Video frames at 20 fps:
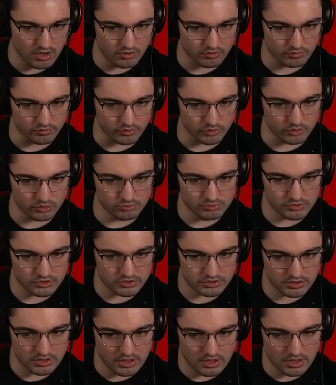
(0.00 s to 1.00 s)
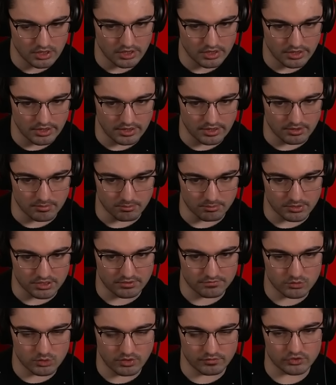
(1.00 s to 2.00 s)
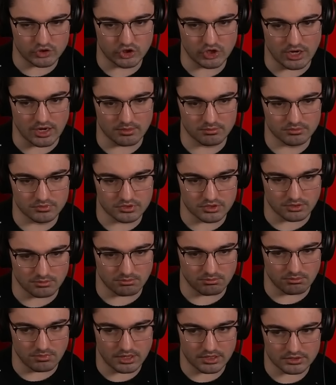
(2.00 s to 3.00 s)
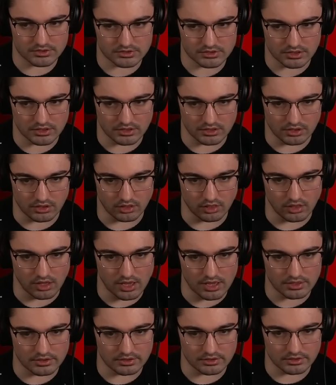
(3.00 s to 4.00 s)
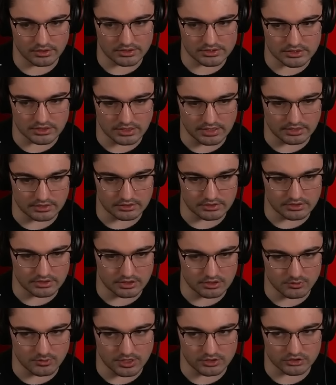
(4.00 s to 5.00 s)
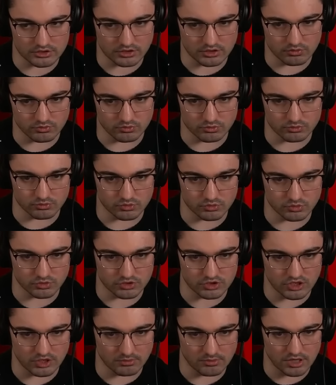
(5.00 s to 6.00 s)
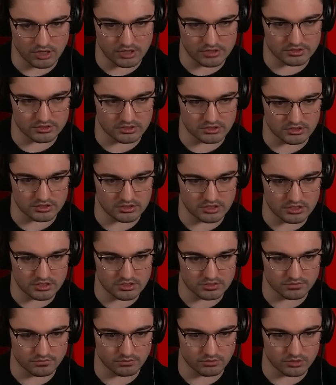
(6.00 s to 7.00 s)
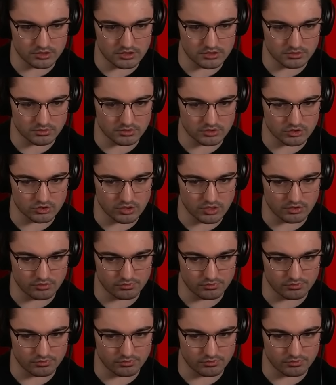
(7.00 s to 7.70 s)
rooms. But if you have gems, it makes it a lot less likely that you actually get rooms with gem costs. And the study is free, so we're going to try and